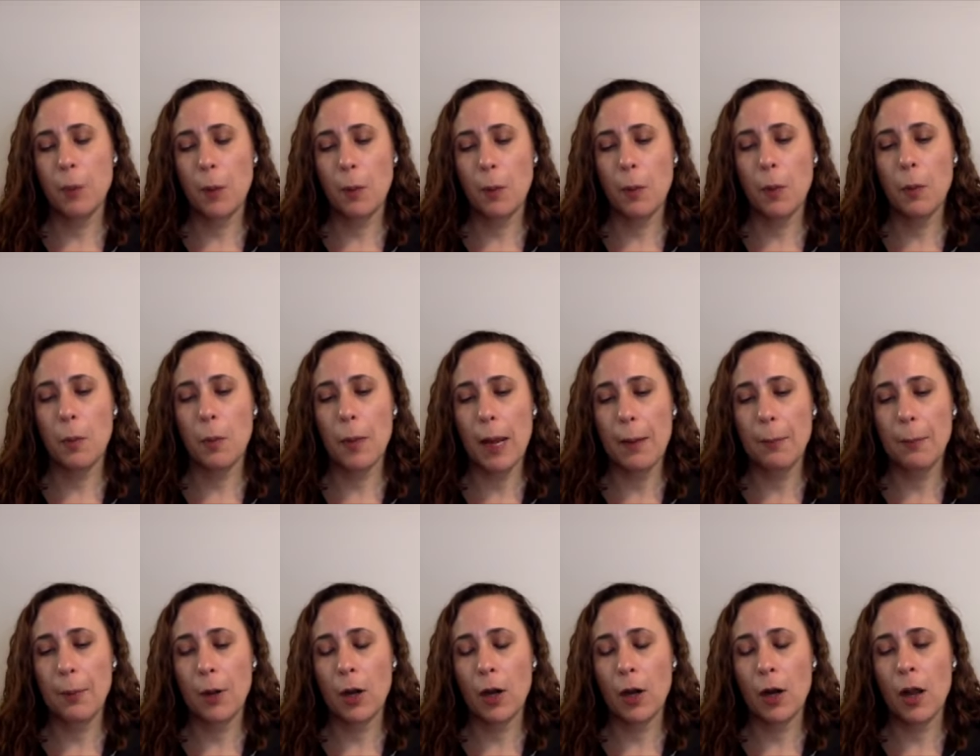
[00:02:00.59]
purple
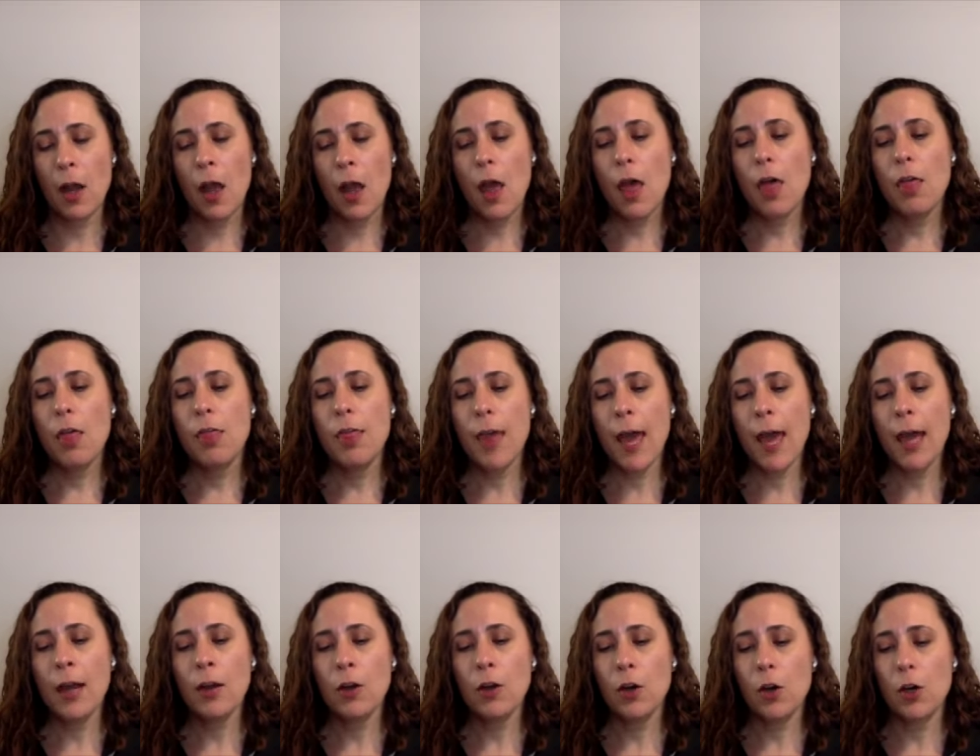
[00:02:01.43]
paper,
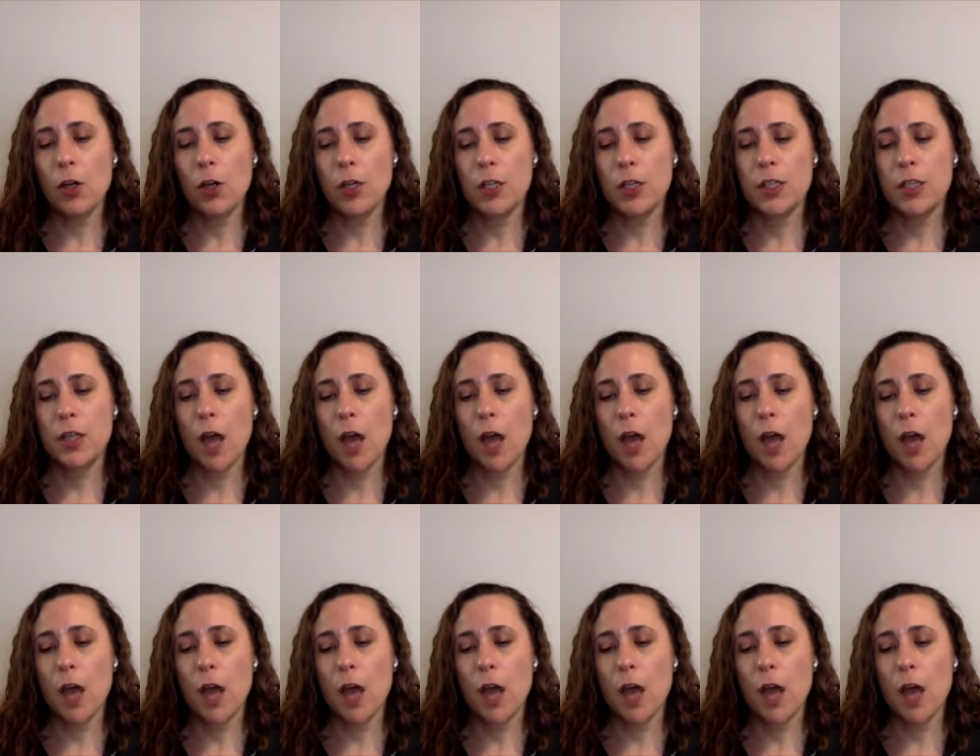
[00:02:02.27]
then heard a